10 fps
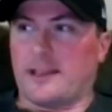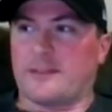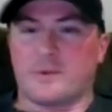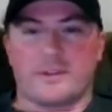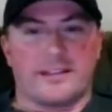
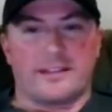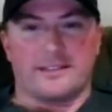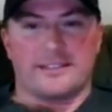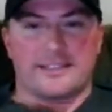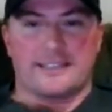And one thing
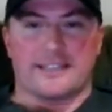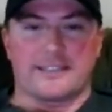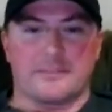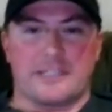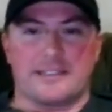that stands
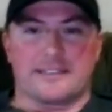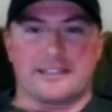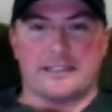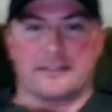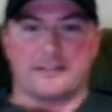out to me is
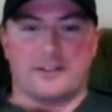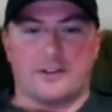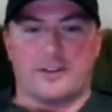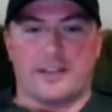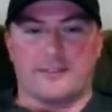that you
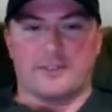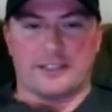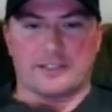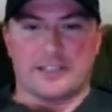know you have like